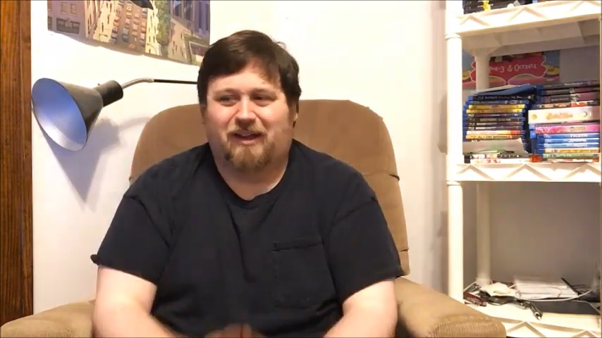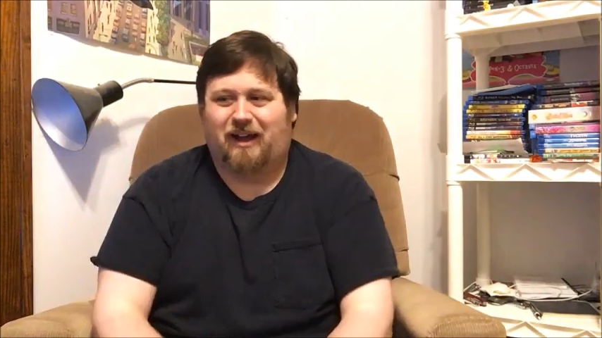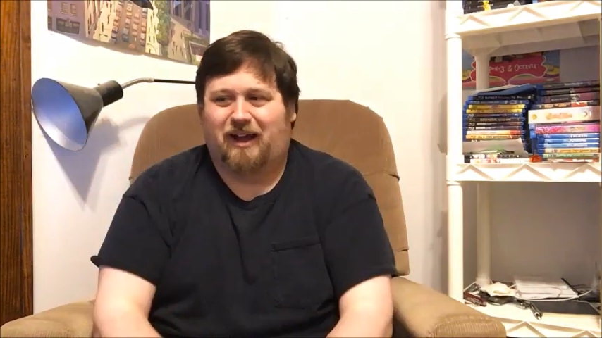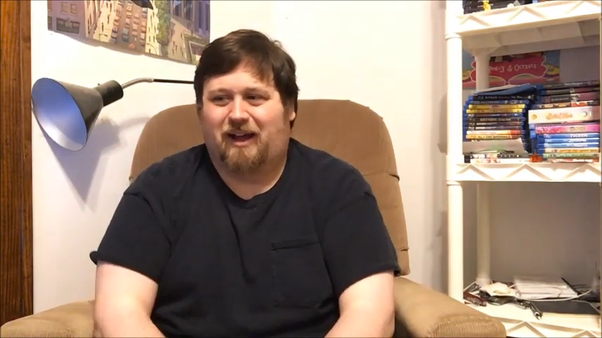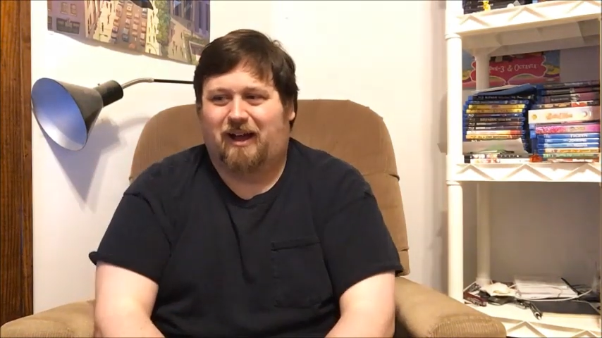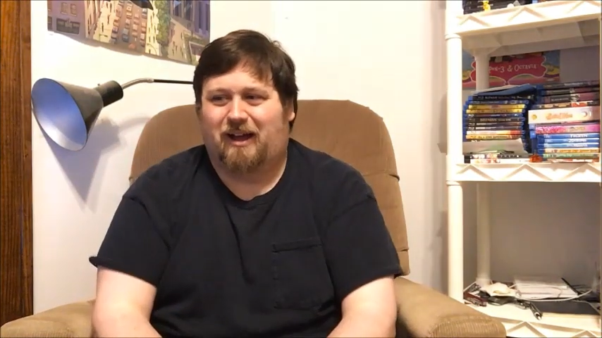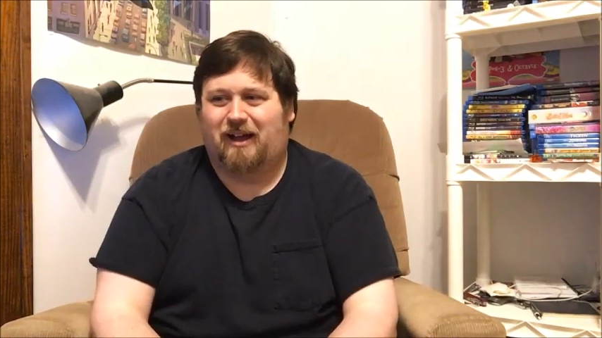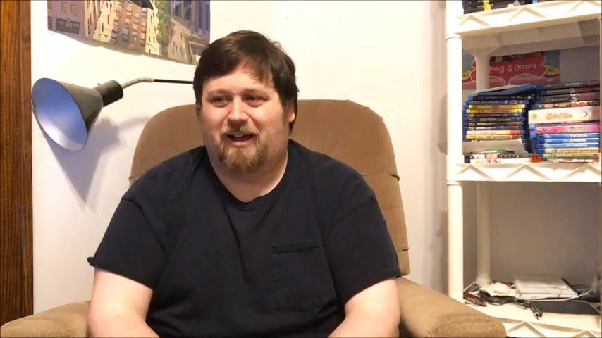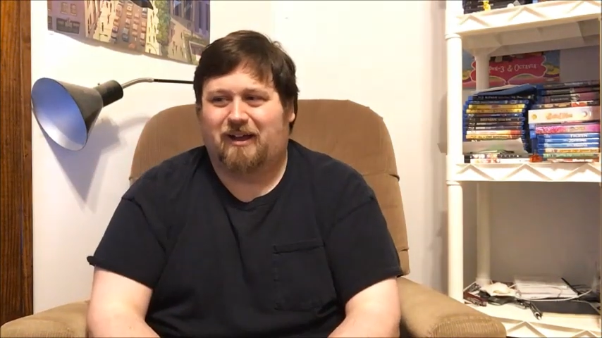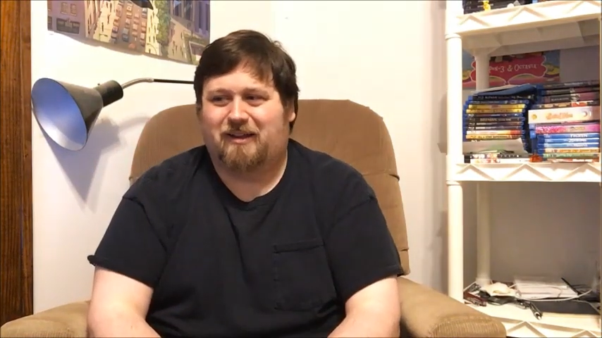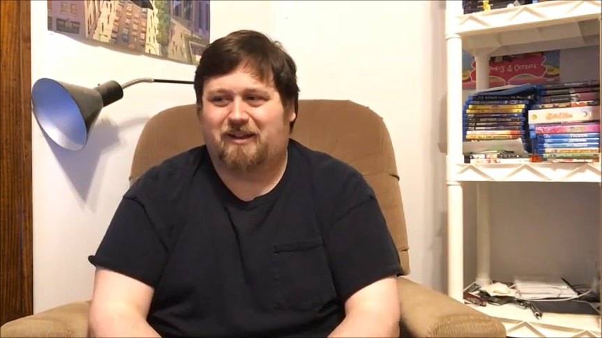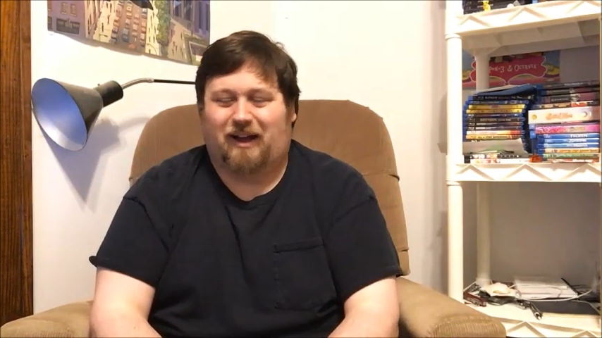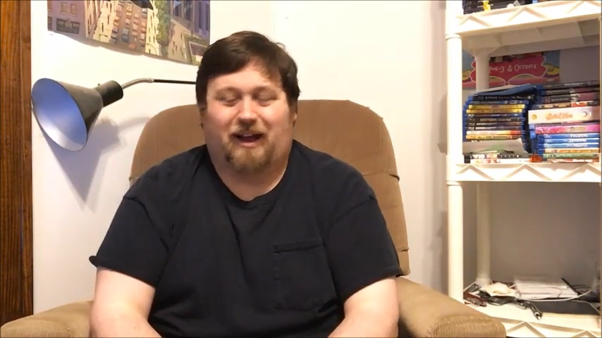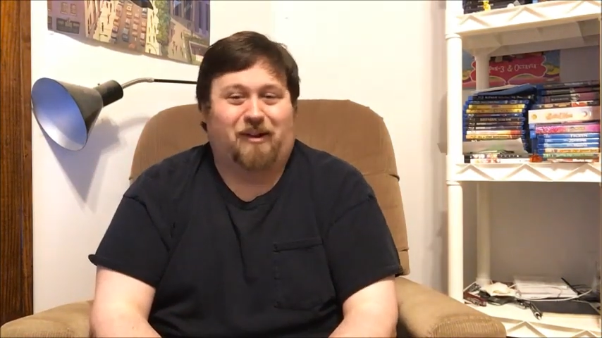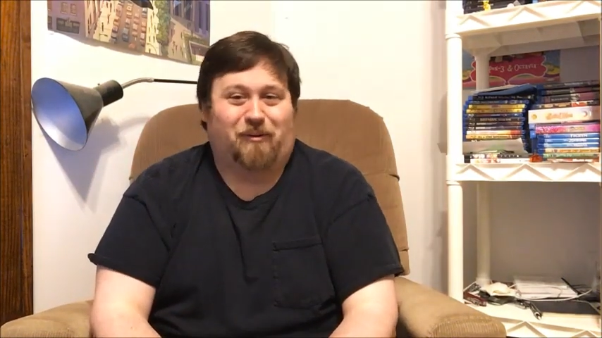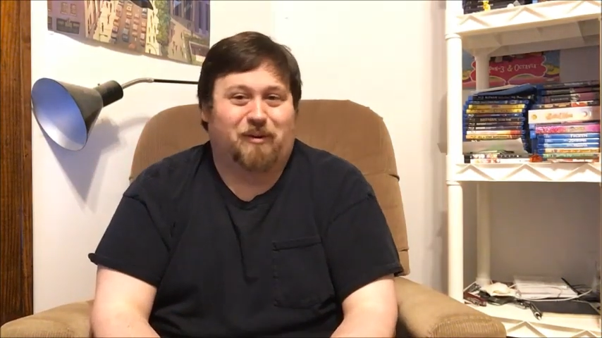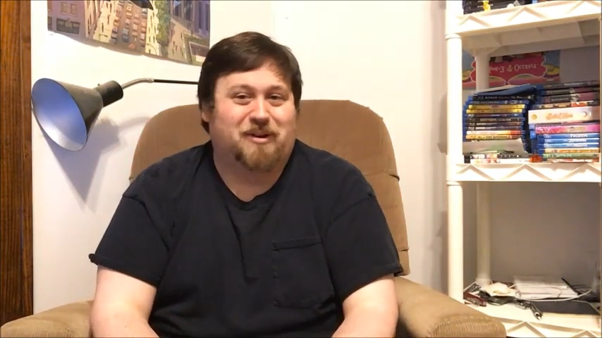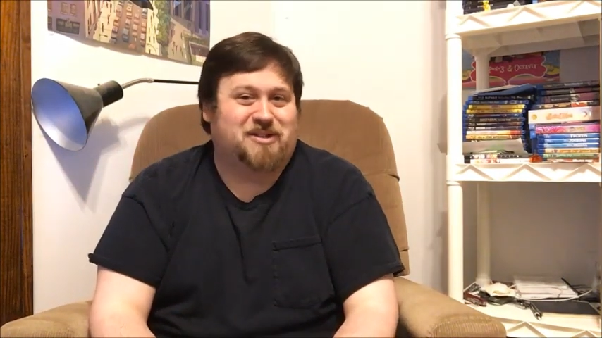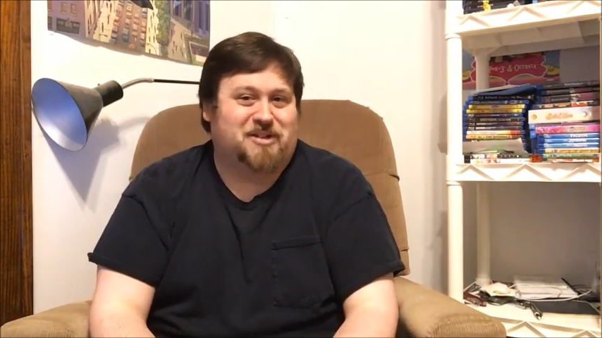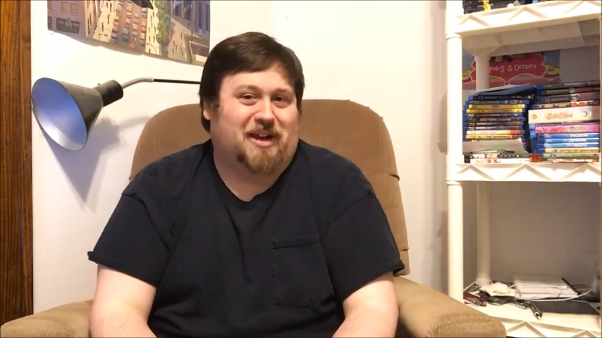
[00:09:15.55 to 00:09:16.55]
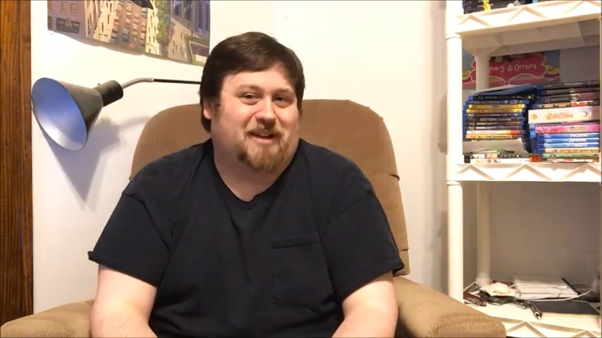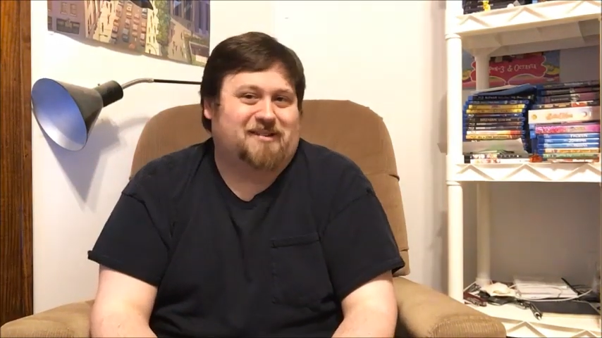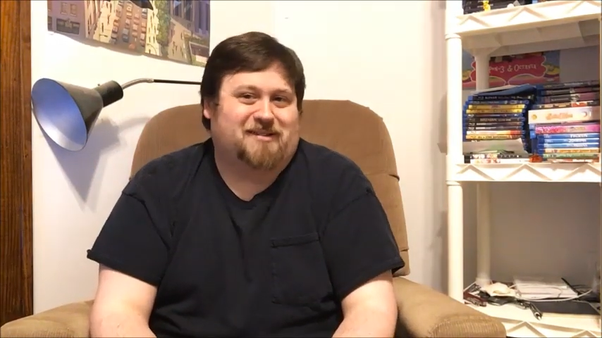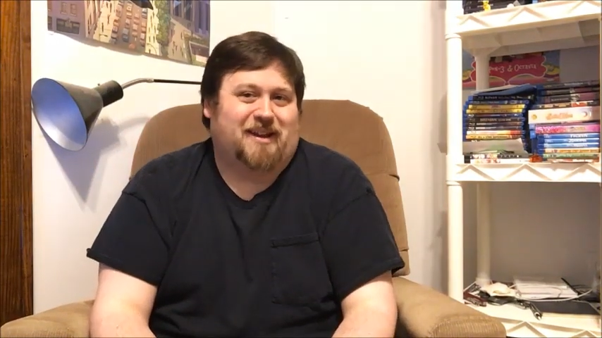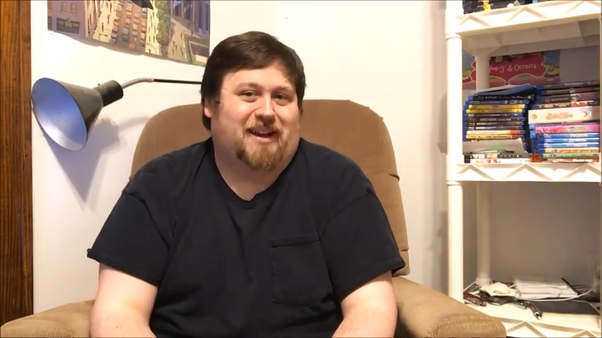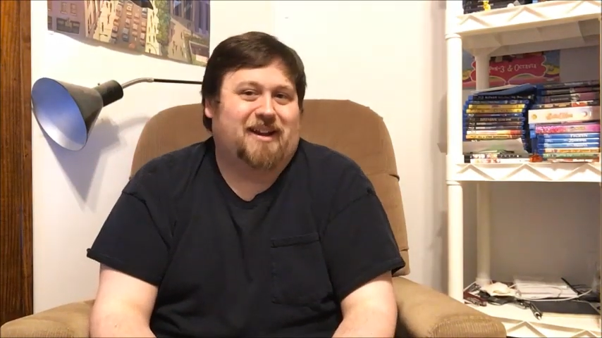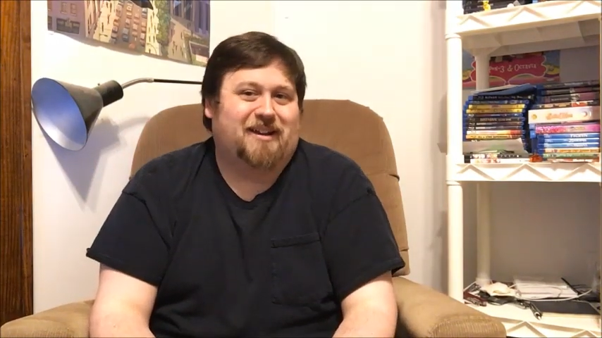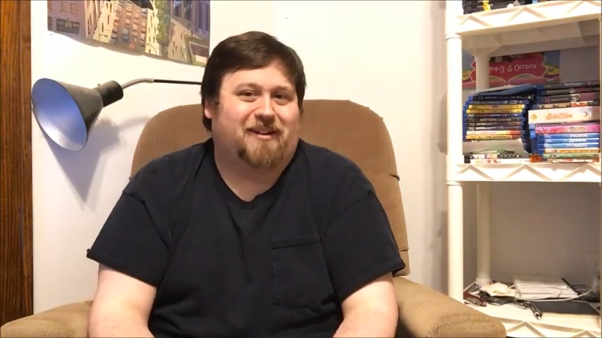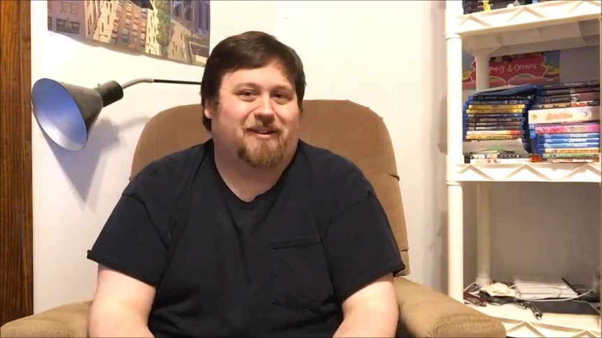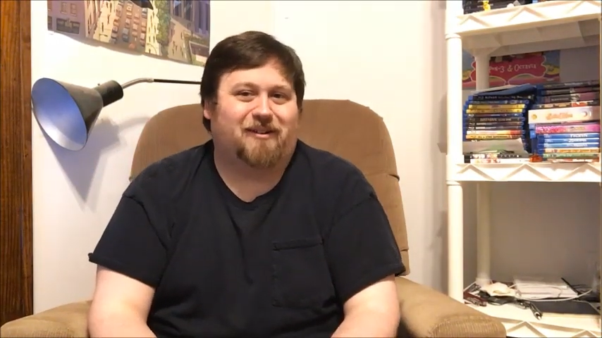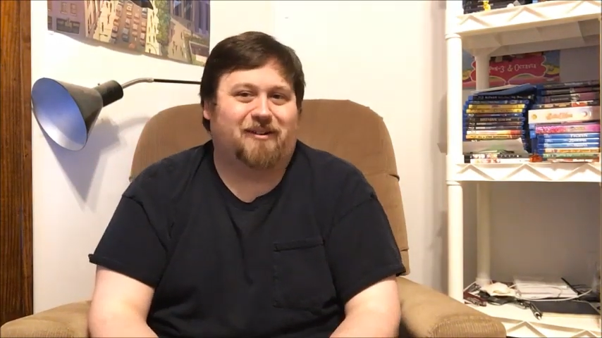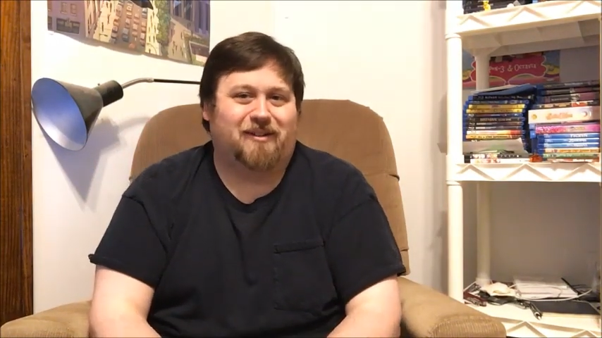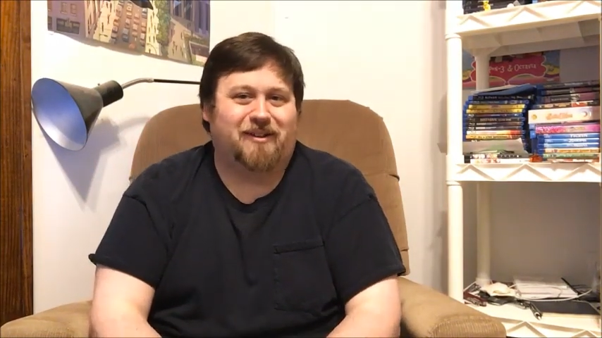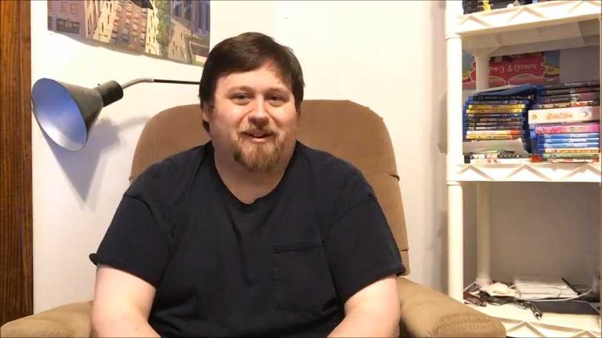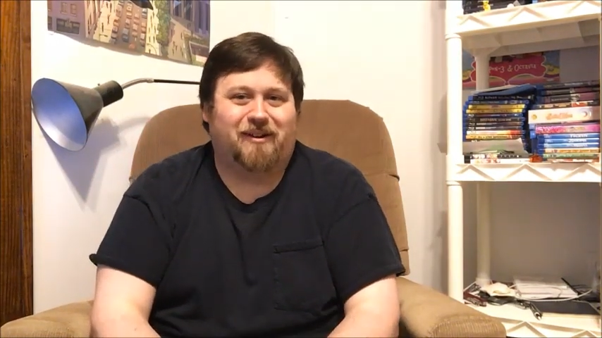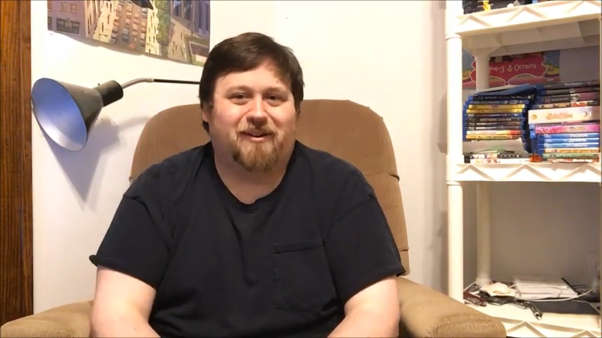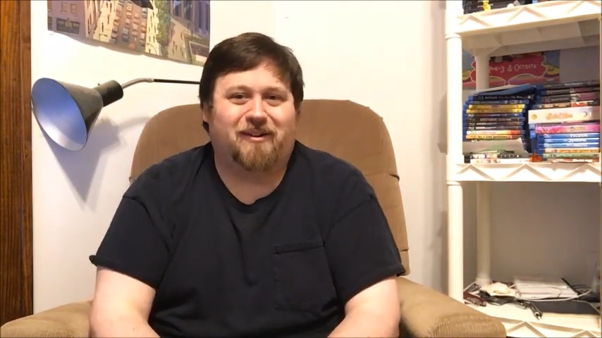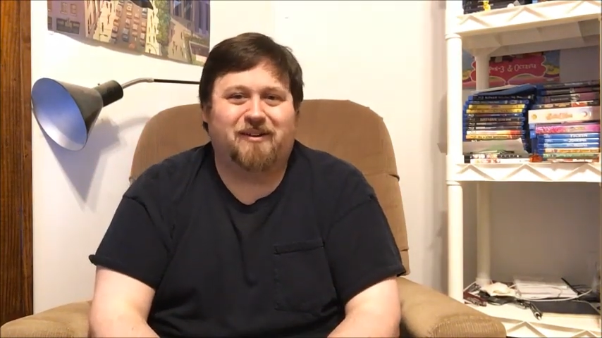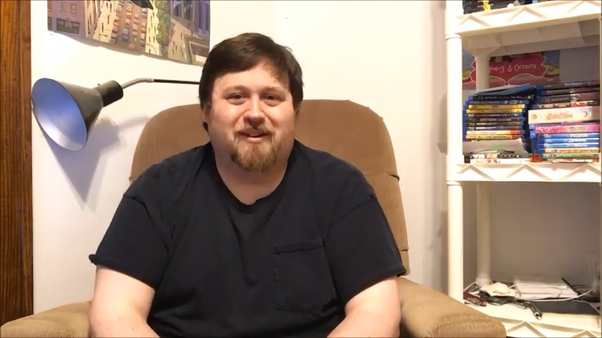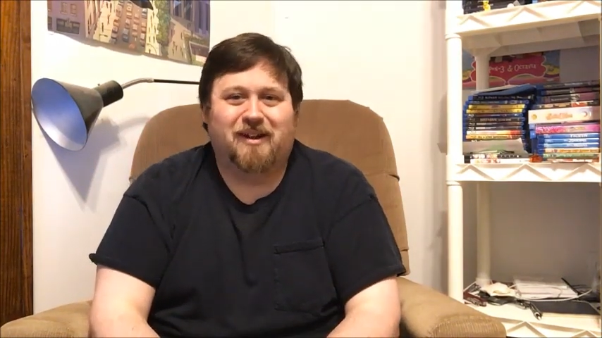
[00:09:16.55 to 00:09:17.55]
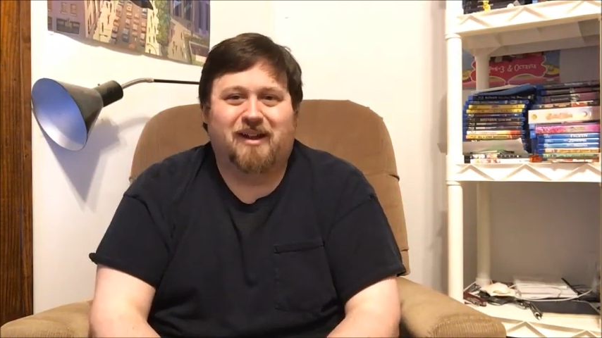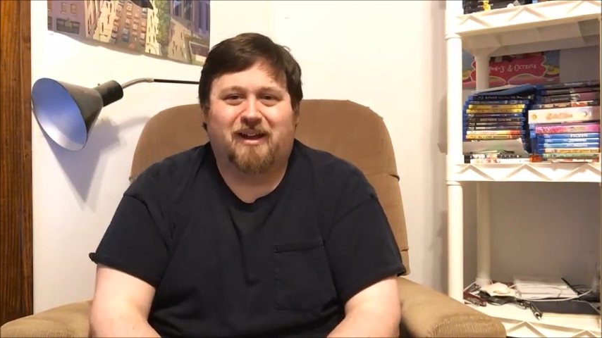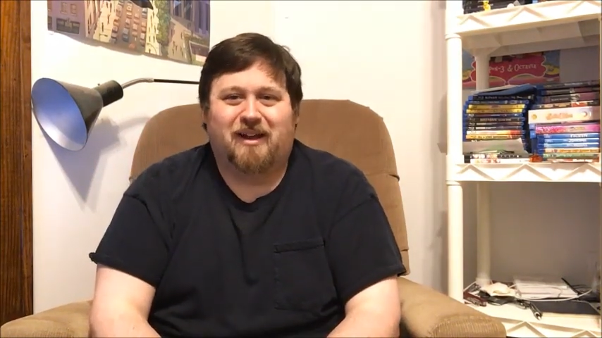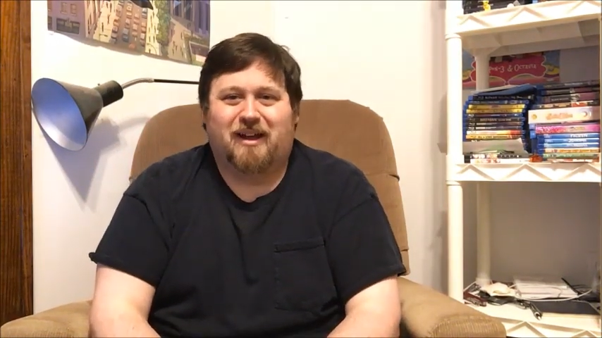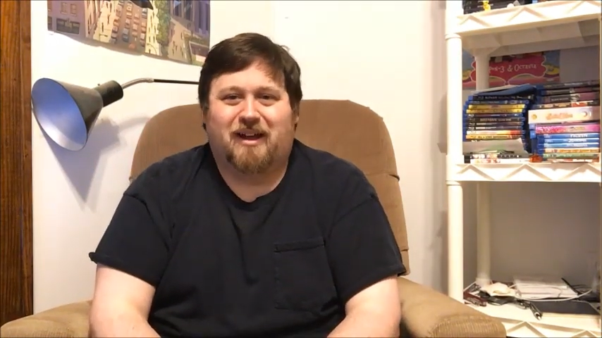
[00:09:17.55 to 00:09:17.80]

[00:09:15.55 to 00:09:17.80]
I kind of wish I'd seen it earlier.